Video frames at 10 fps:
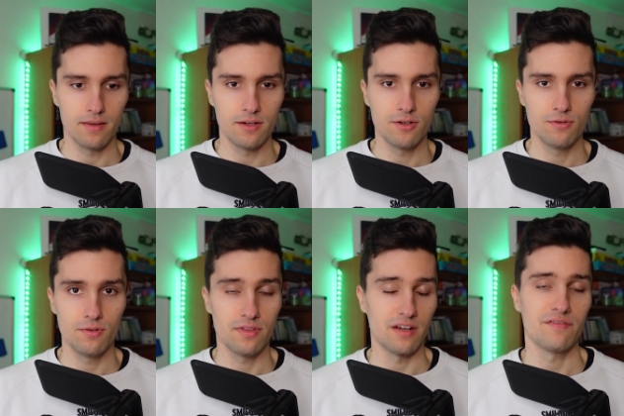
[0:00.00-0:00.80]

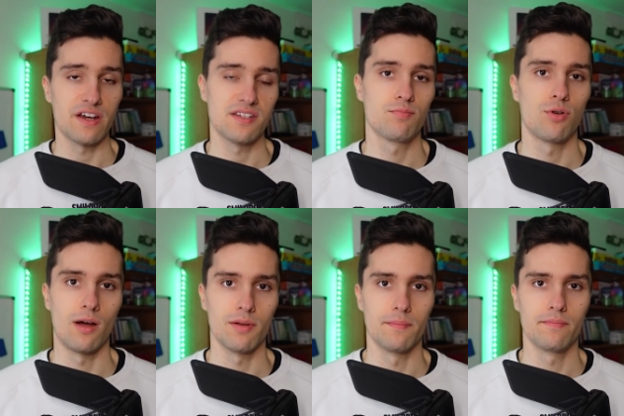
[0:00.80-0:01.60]
you then face a
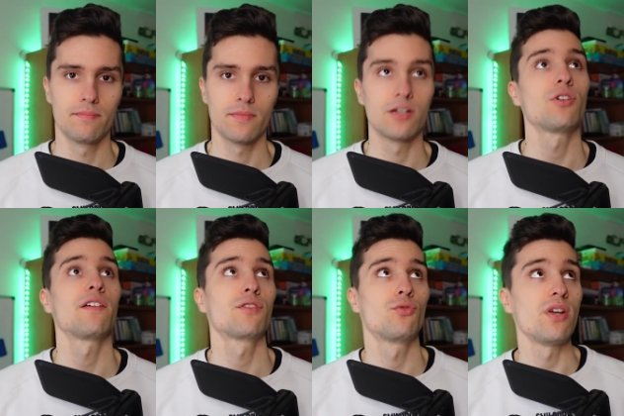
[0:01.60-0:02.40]
problem and you
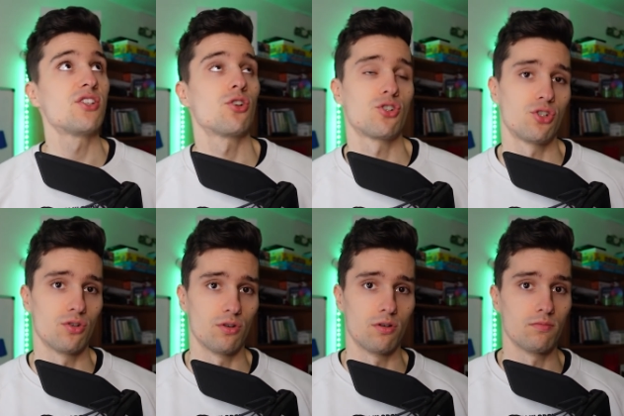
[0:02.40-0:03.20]
have to research
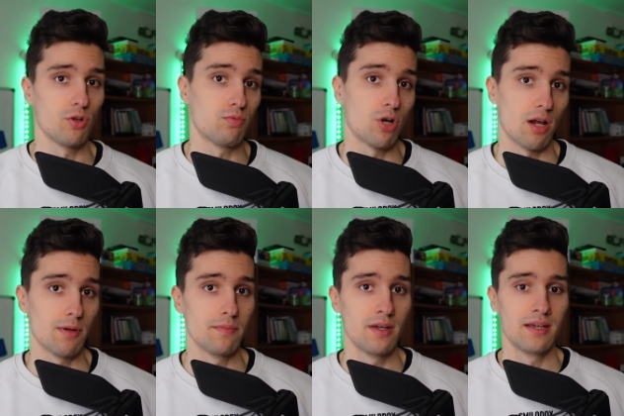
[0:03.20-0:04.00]
your, your
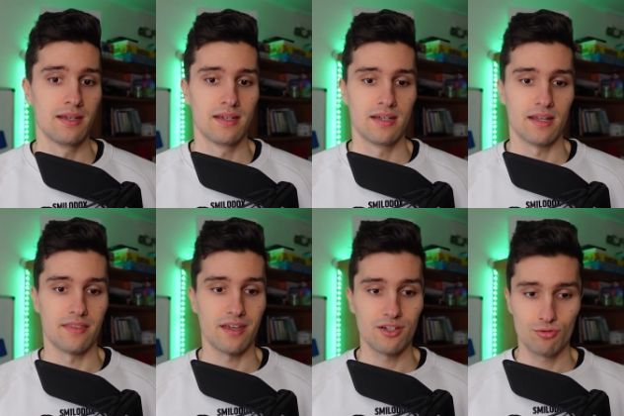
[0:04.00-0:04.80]
problem
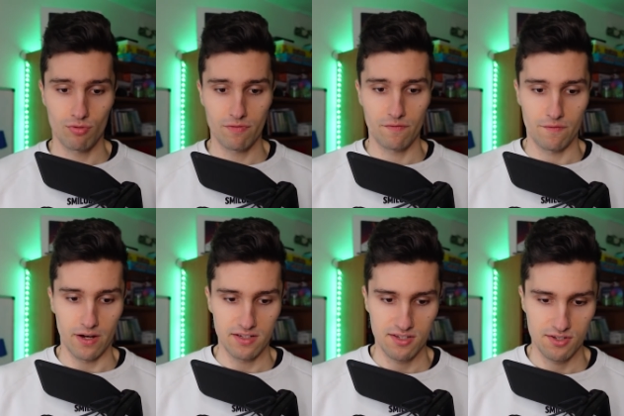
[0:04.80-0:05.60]
then you will
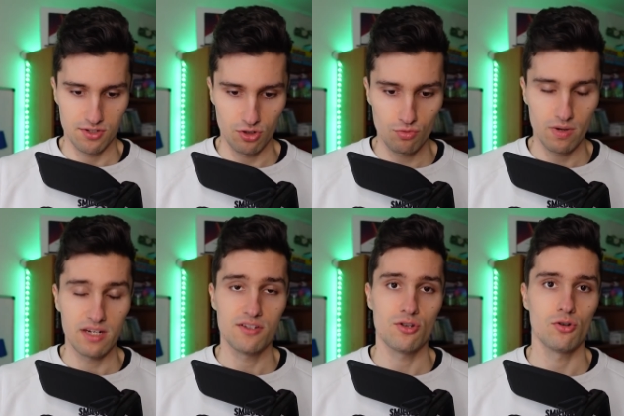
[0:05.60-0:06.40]
find so
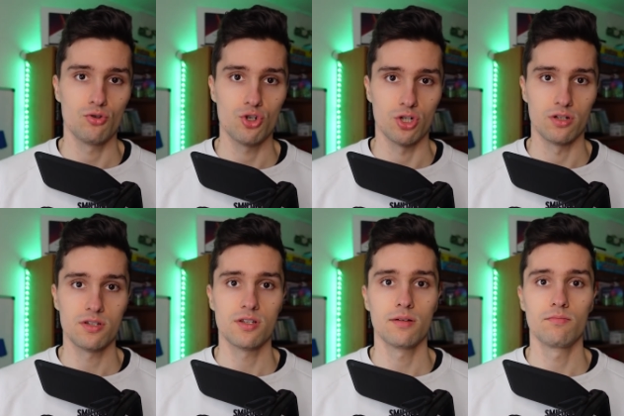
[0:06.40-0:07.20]
many
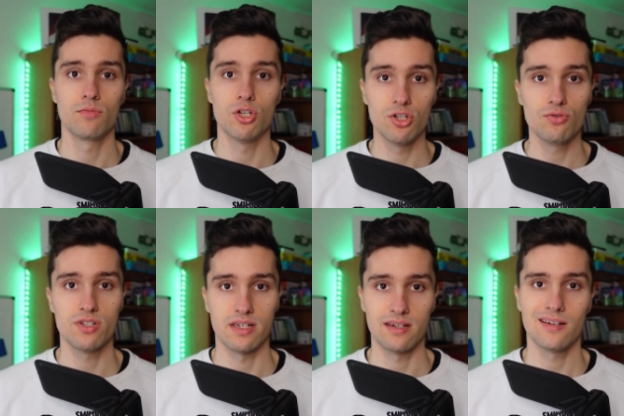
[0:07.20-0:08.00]
solutions
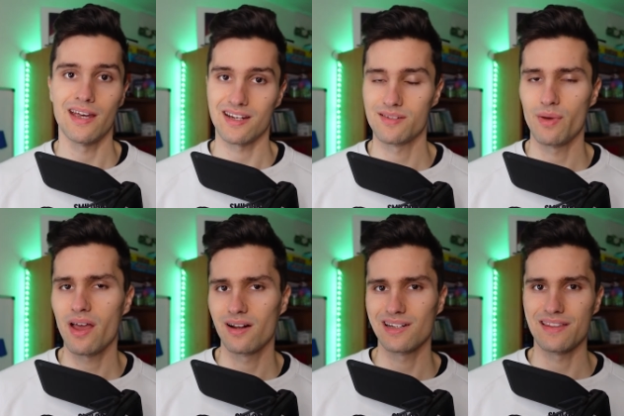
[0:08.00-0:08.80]
using
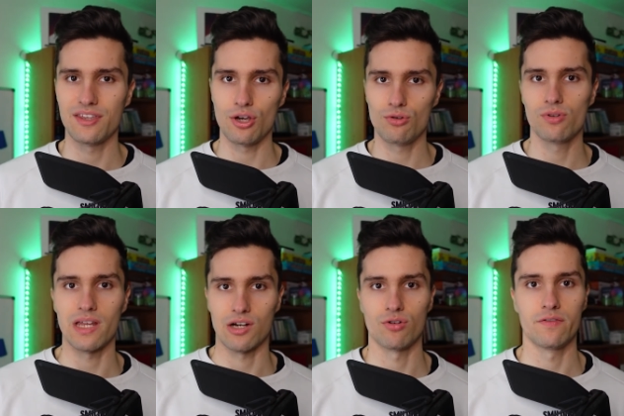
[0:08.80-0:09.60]
XML and the old
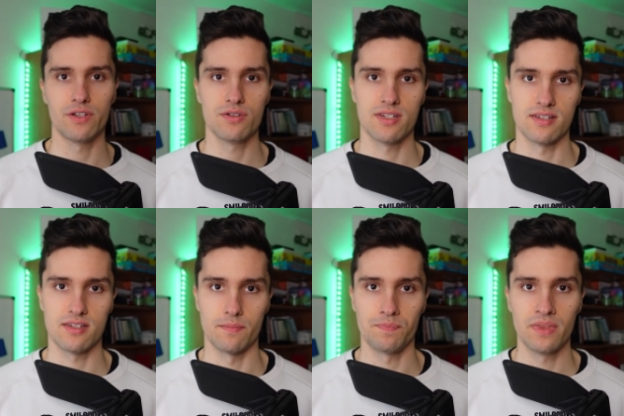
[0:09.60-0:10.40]
Android view
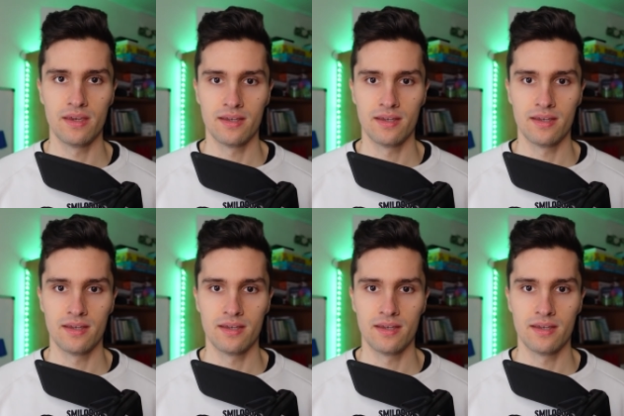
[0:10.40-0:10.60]
system.